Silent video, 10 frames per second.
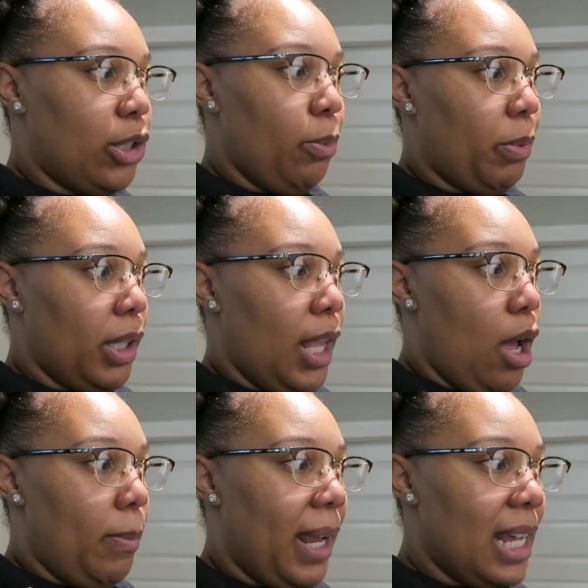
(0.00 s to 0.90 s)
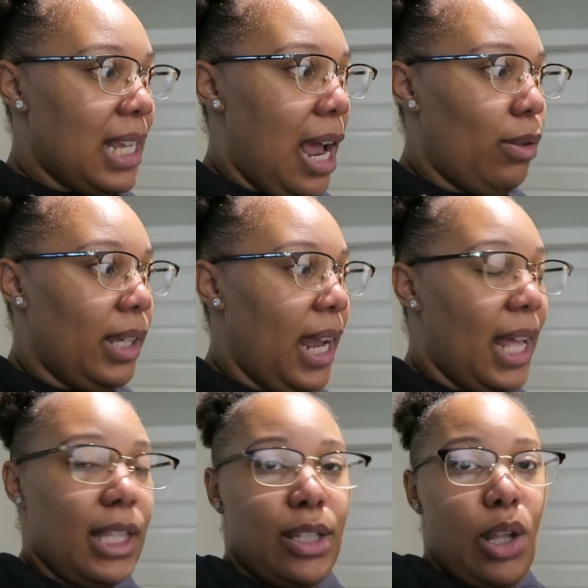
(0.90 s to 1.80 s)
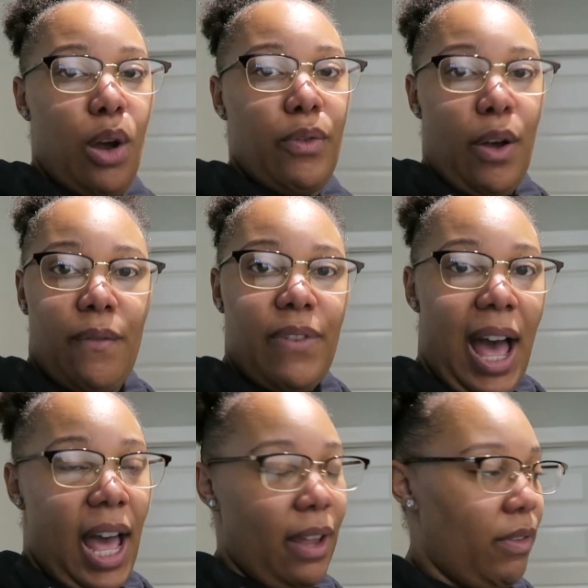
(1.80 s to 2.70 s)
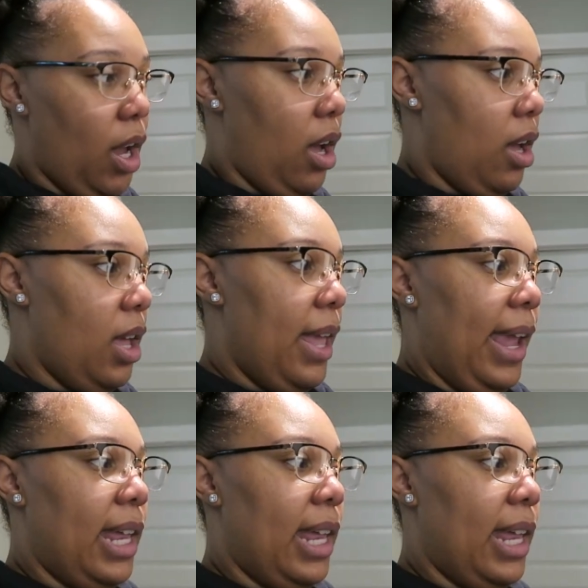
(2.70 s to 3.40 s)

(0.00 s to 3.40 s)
super low because I only have the stove on 5, y'all.